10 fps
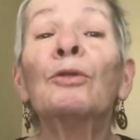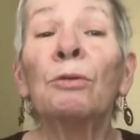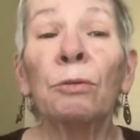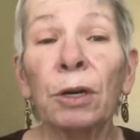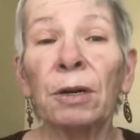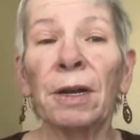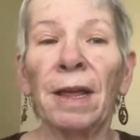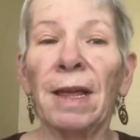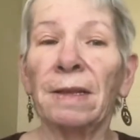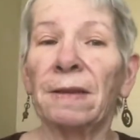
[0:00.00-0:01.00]
or
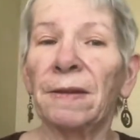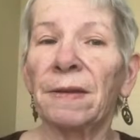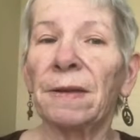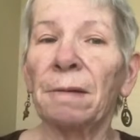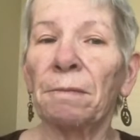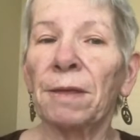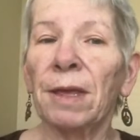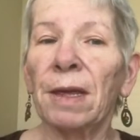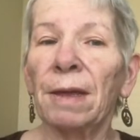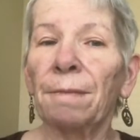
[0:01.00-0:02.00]
against
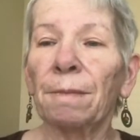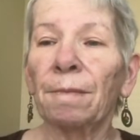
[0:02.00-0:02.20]
something,